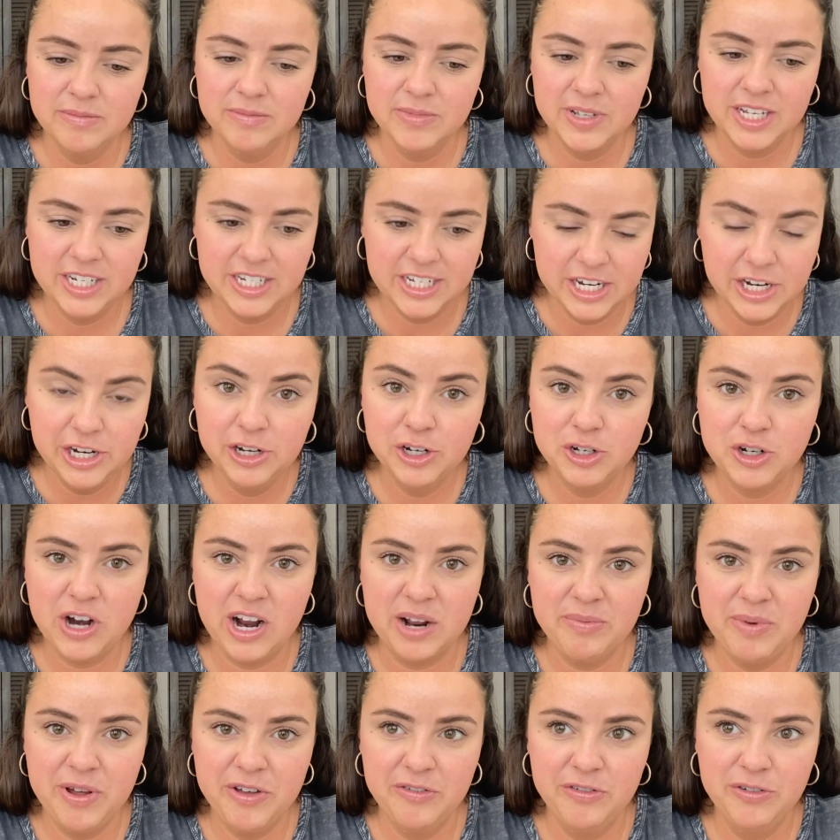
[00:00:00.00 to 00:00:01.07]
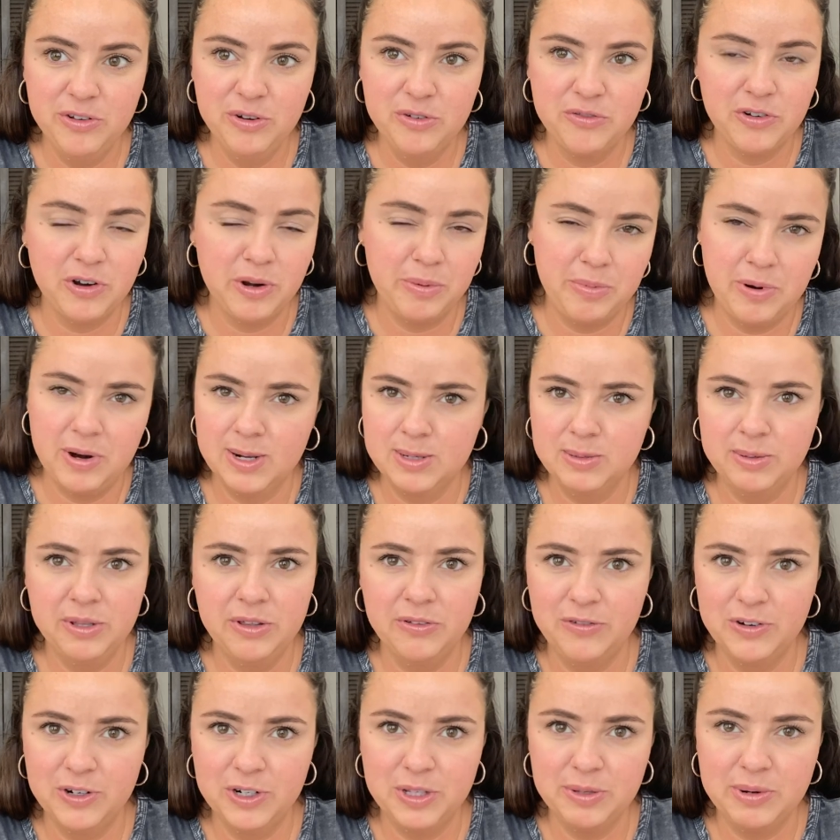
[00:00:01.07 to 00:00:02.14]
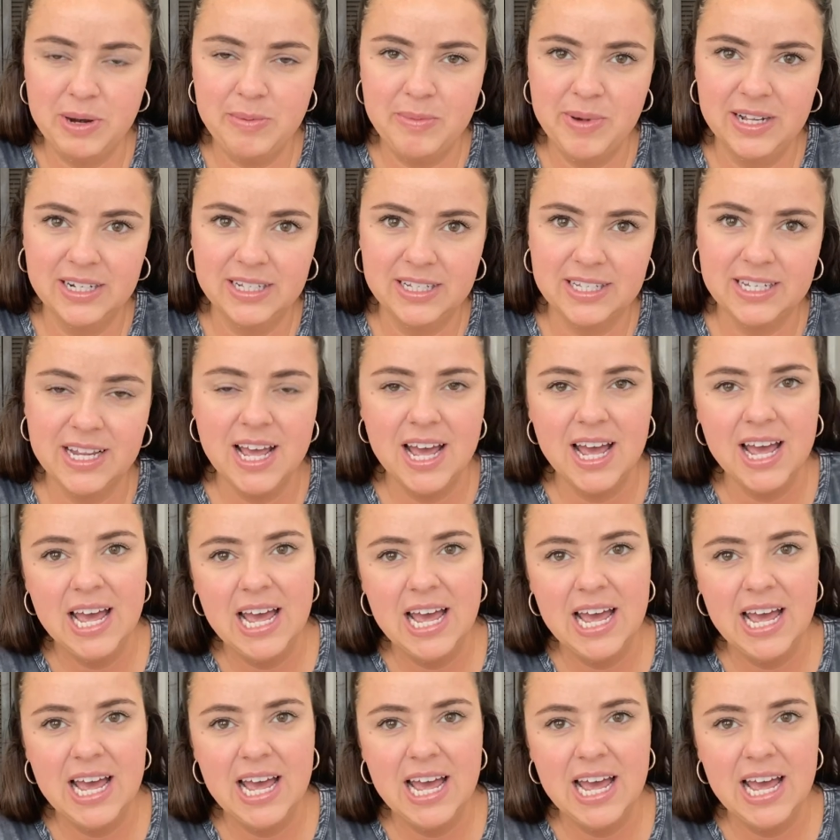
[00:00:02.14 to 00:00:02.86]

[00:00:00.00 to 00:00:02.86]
continued to track my food for approximately the first 3 months.